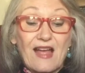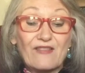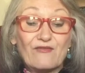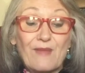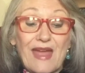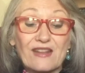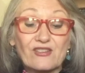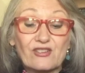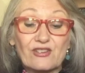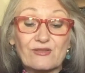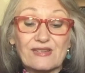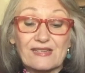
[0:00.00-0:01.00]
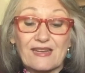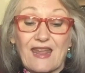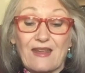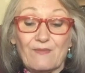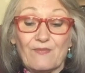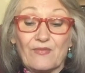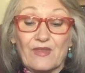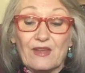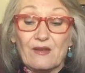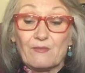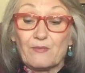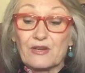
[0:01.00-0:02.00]
I have managed to escape,
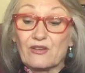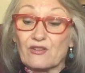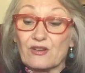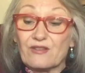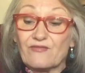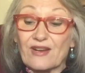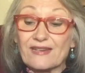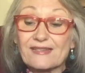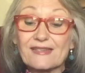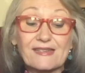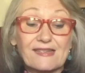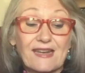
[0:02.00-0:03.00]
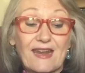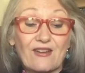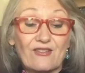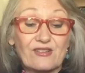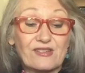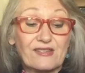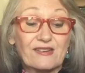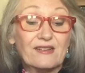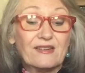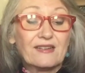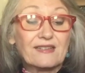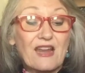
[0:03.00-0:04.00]
but good advice is scarce.
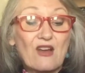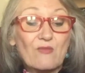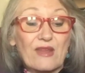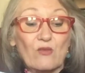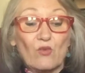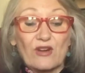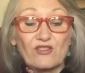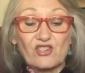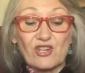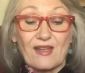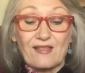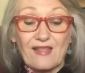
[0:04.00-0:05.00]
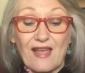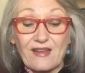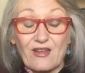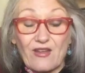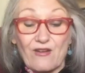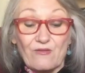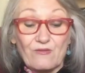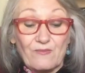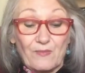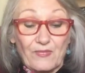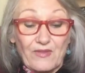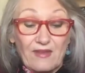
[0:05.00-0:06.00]
Tell me, where shall I go?"
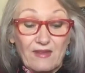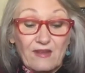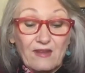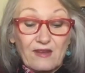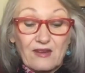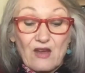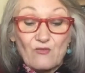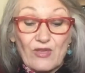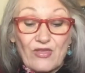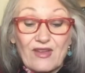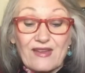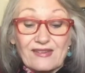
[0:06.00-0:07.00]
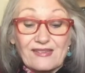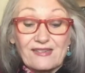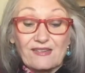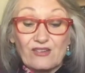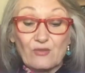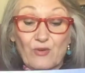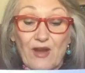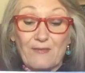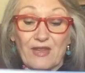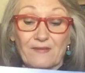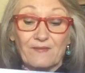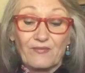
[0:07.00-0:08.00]
"Come with us to
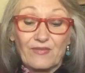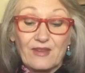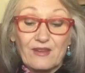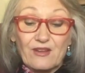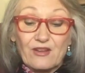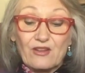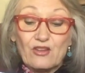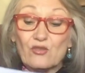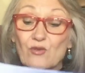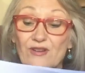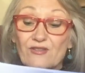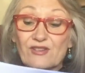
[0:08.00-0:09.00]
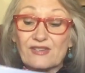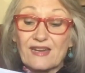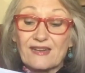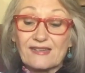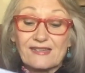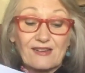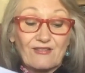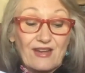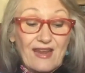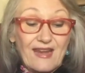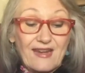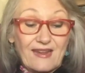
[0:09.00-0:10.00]
Bremen. You understand
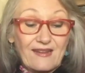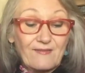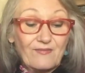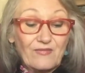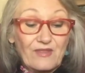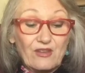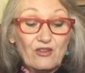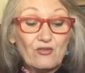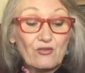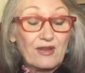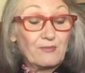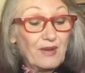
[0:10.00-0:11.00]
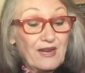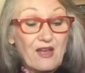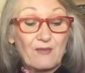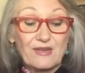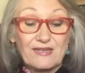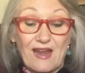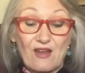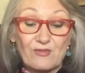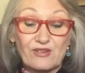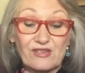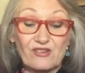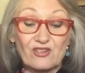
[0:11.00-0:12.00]
serenading. You can become a town
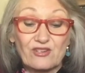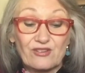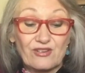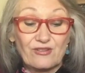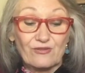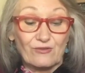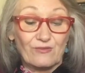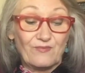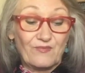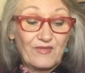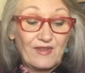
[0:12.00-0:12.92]
musician too."